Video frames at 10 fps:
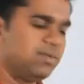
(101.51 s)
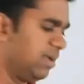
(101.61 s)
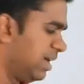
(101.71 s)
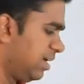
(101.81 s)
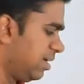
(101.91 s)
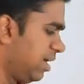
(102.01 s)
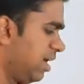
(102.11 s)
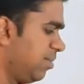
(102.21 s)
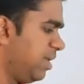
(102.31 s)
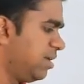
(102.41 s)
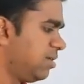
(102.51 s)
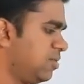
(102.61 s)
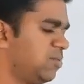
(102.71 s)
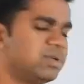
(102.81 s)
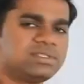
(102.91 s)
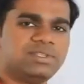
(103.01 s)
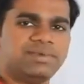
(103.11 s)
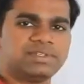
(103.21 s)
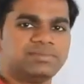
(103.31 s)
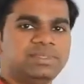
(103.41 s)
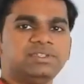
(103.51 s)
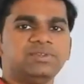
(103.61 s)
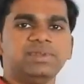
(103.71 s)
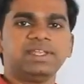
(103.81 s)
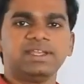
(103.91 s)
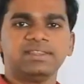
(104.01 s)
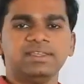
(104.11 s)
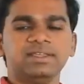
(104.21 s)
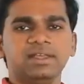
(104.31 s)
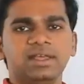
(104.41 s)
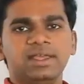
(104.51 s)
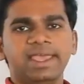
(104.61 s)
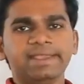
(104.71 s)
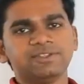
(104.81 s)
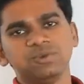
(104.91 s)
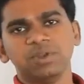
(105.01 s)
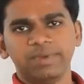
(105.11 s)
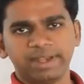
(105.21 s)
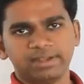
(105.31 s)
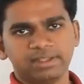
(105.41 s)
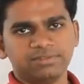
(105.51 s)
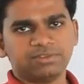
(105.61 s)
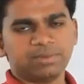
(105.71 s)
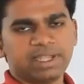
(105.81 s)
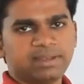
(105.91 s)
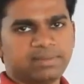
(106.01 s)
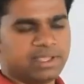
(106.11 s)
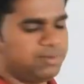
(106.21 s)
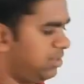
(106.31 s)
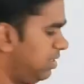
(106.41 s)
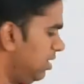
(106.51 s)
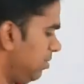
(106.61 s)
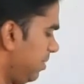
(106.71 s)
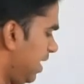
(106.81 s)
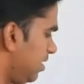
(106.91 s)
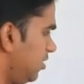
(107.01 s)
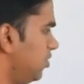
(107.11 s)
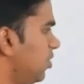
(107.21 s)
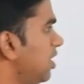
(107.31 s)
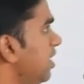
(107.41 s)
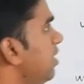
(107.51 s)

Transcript: You will get 10 meter towards the west, means you will get the actual vector if you multiply with the magnitude. Okay,